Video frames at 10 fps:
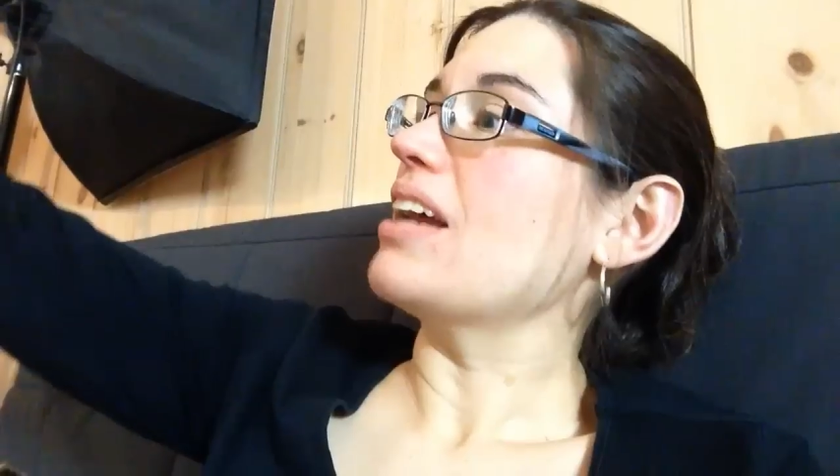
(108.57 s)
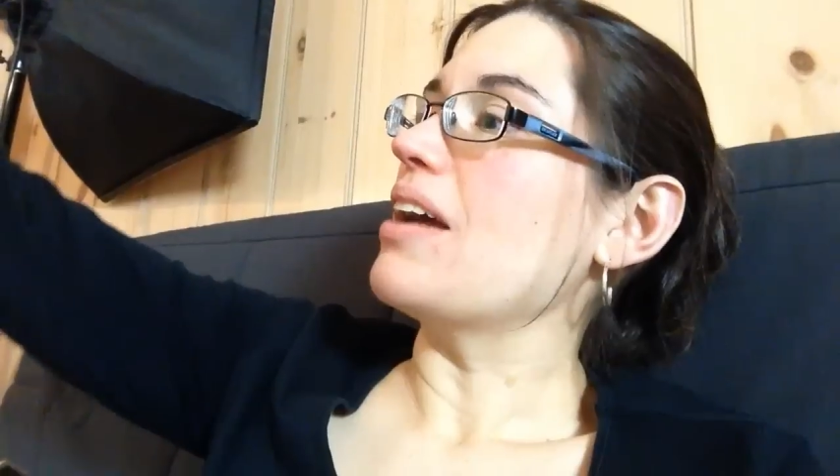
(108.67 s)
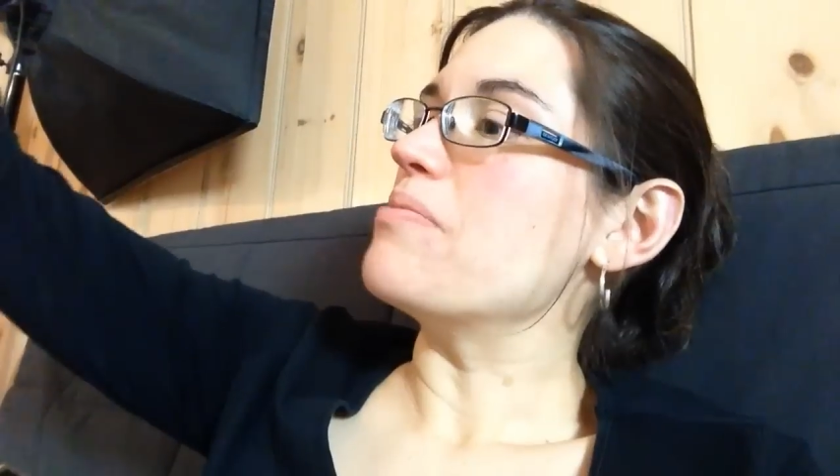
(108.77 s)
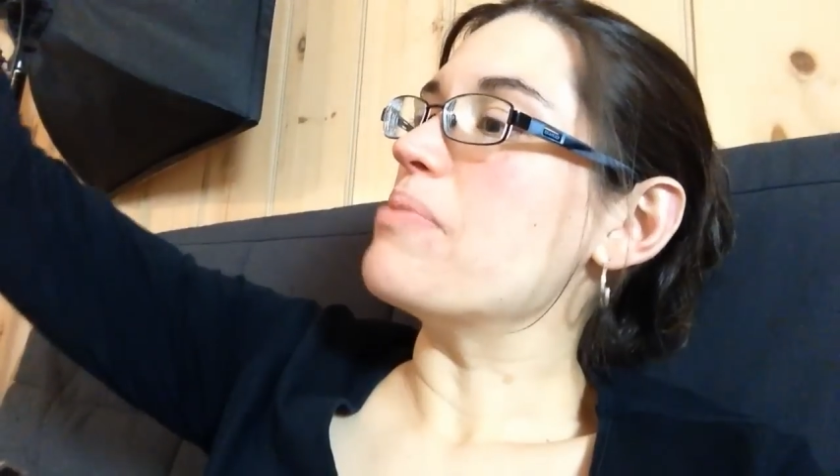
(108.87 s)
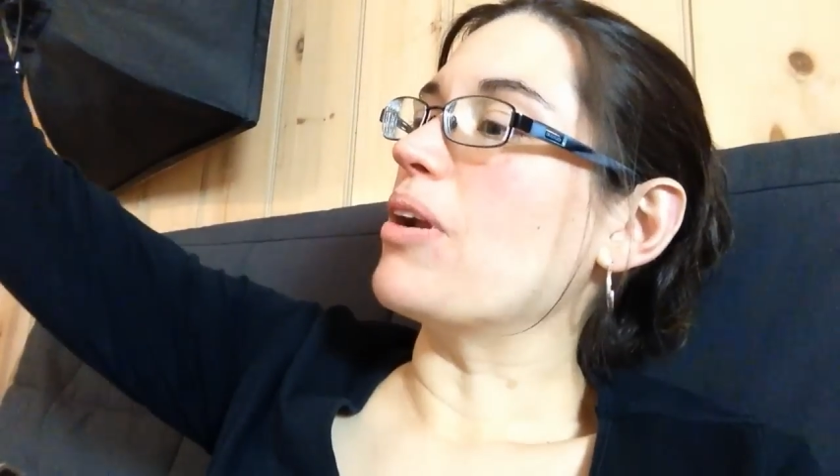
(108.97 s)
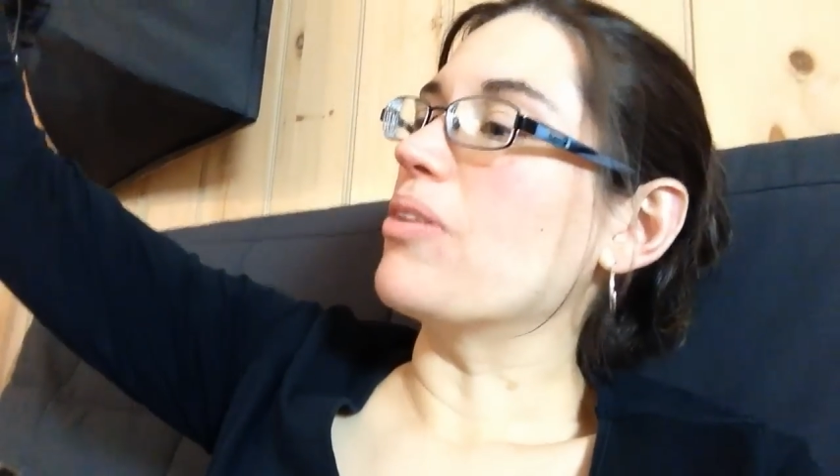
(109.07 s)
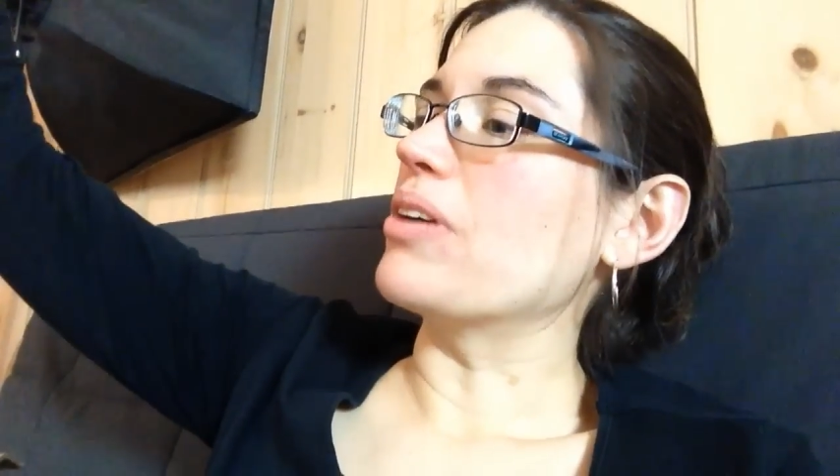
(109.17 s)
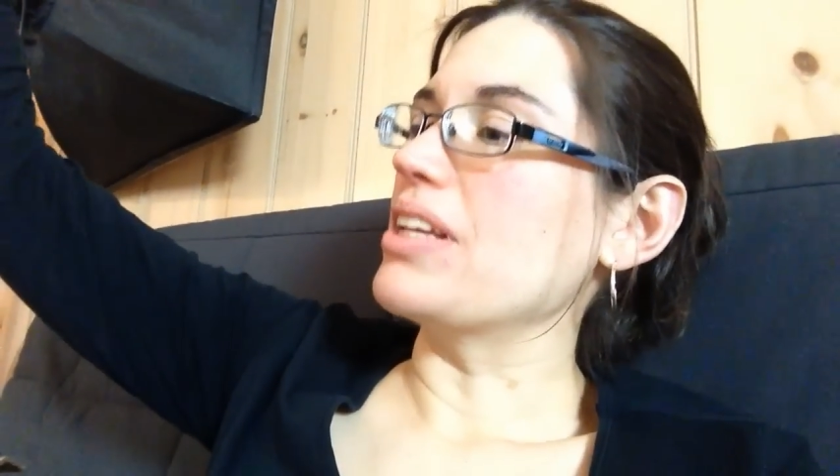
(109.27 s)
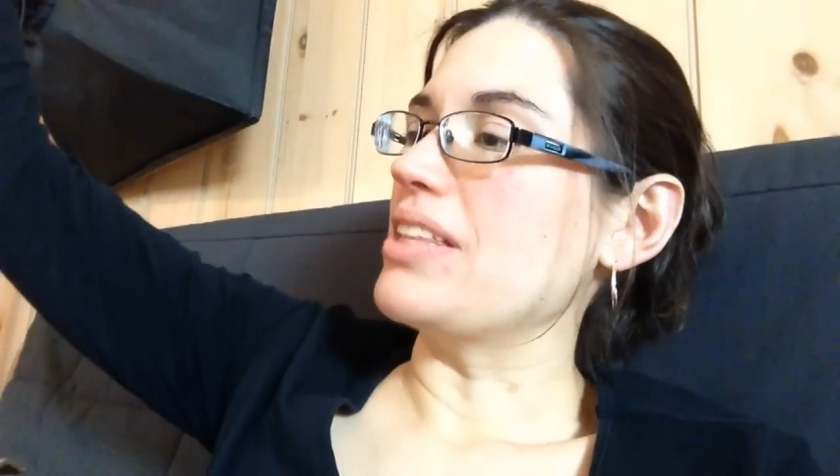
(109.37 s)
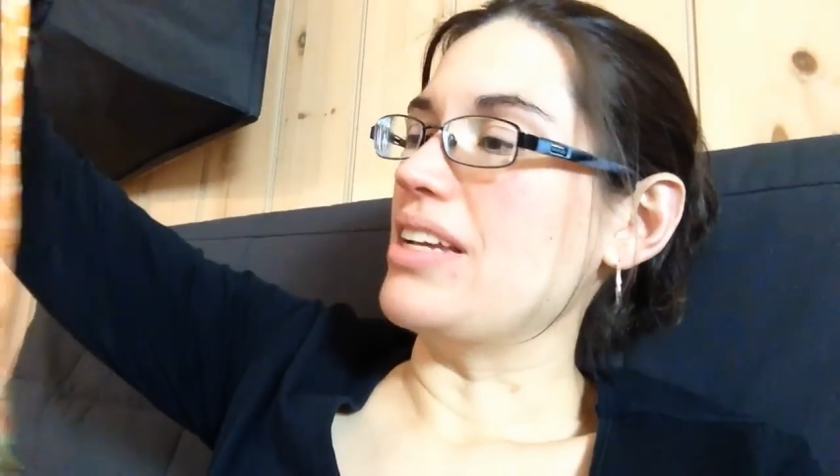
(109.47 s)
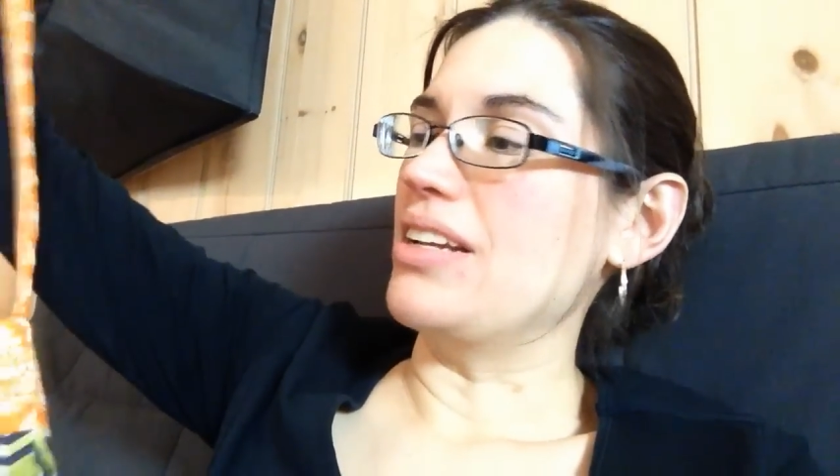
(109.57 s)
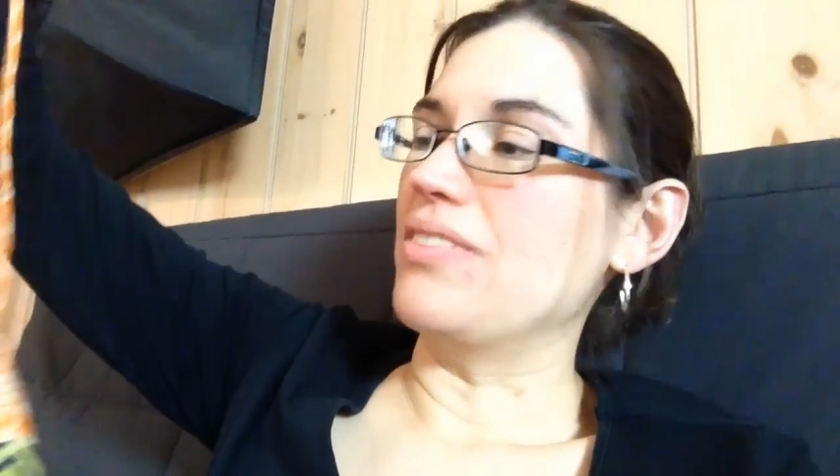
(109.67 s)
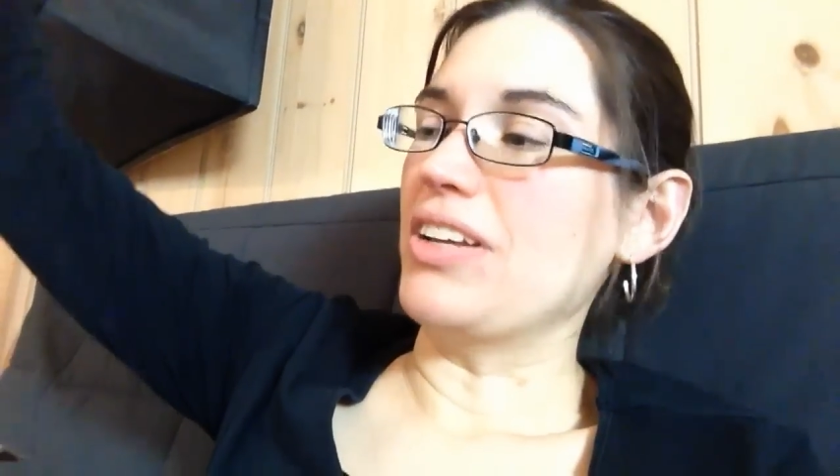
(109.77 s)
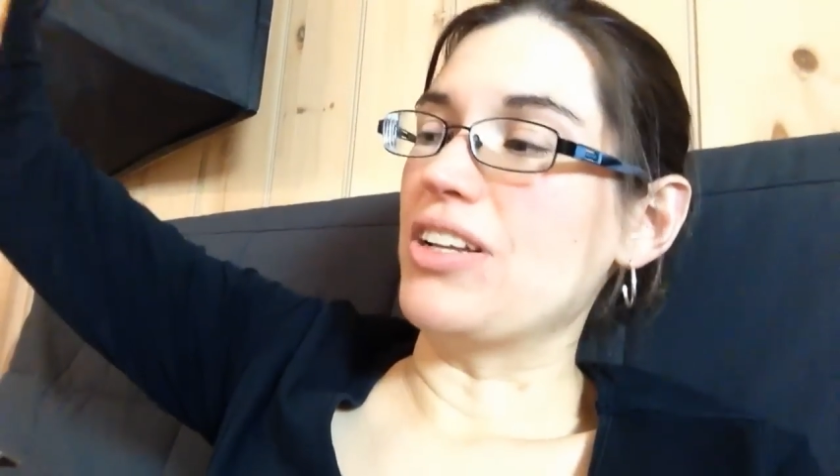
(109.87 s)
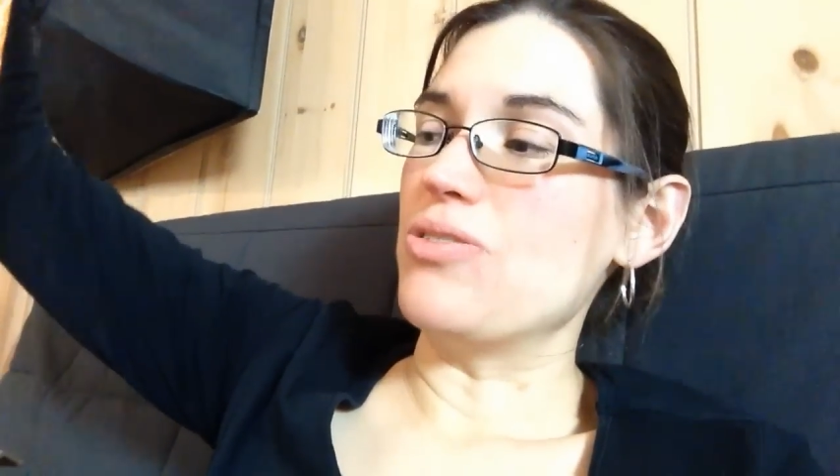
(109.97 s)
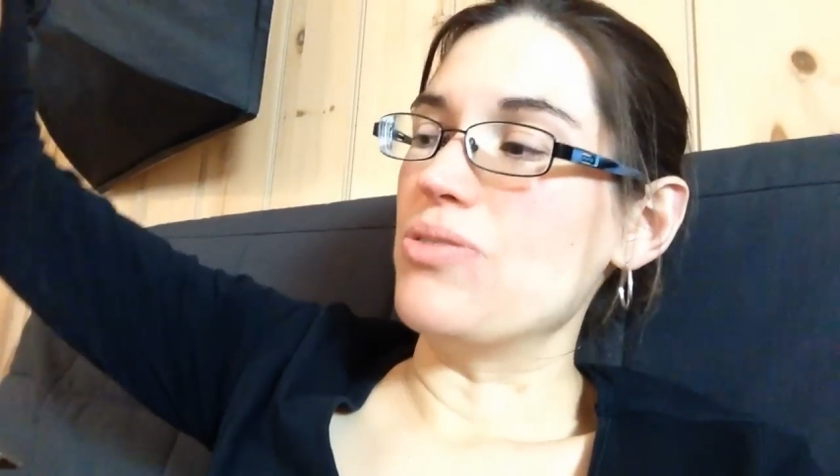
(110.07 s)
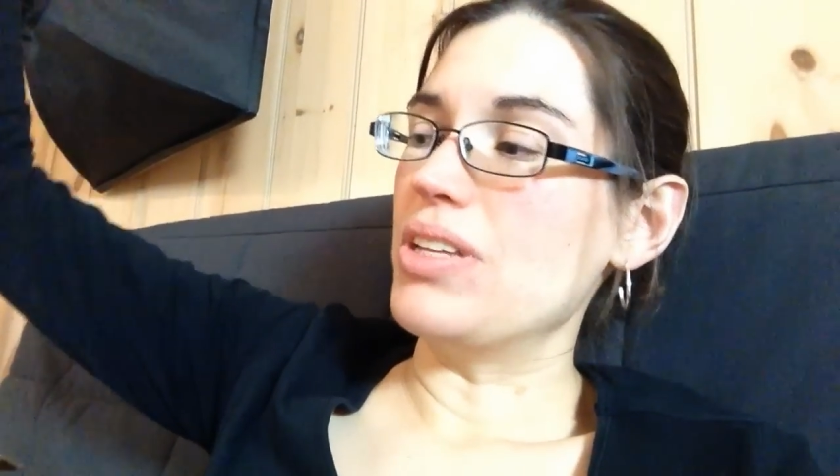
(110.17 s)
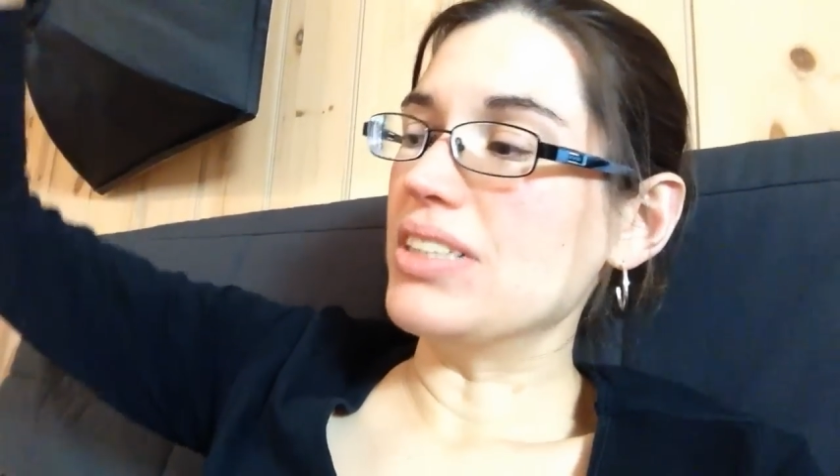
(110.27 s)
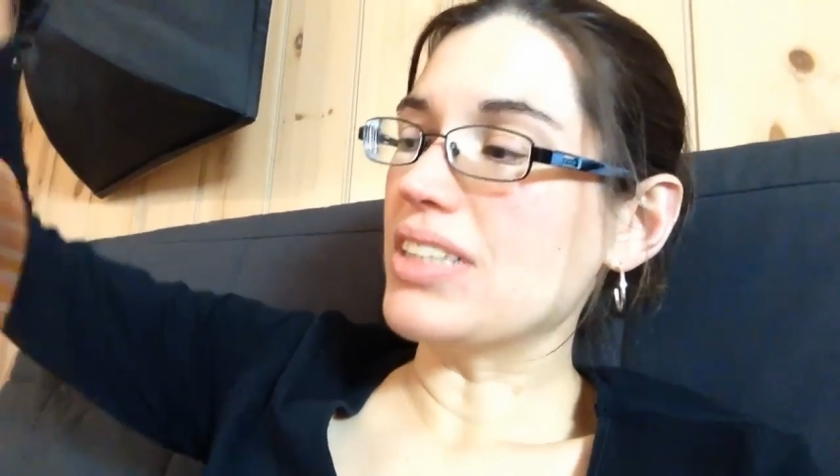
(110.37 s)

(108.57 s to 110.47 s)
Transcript: I've been already thinking of like new things